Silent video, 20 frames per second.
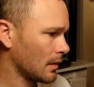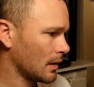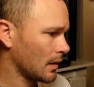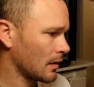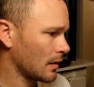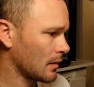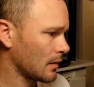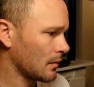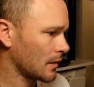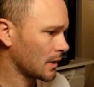
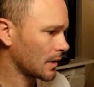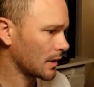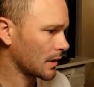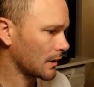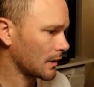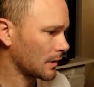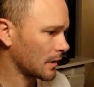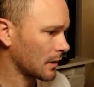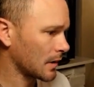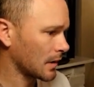And then we just
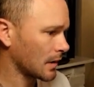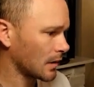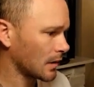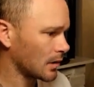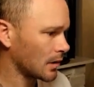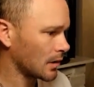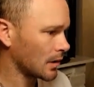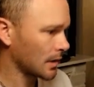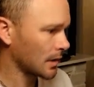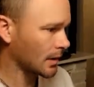have to
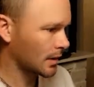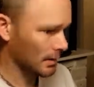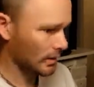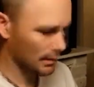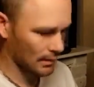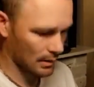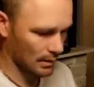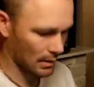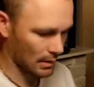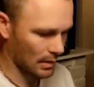adjust
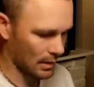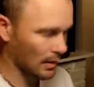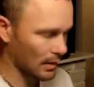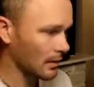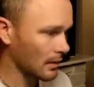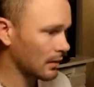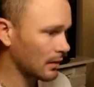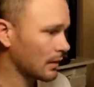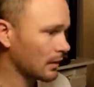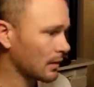our
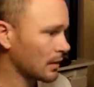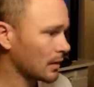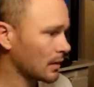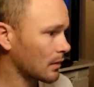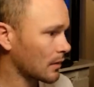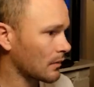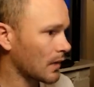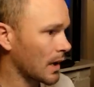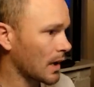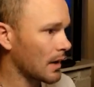
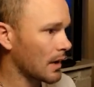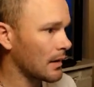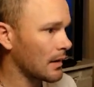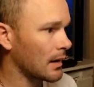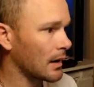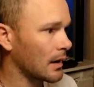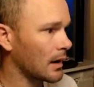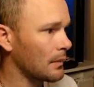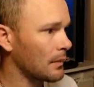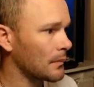terrain
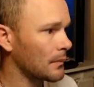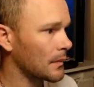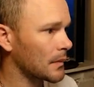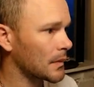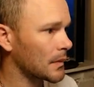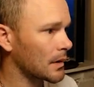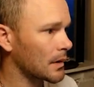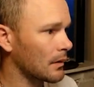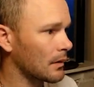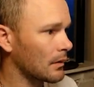up.
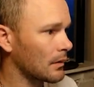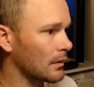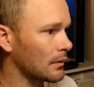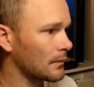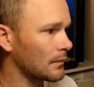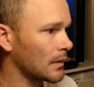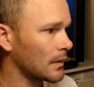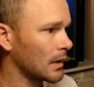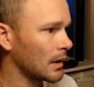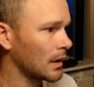So
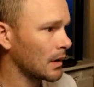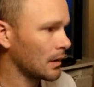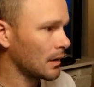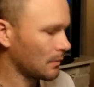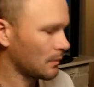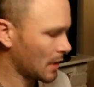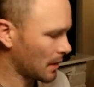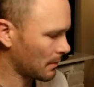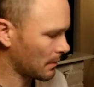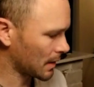
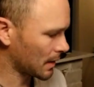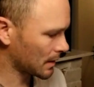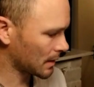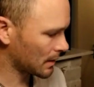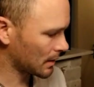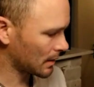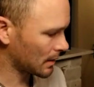maybe it's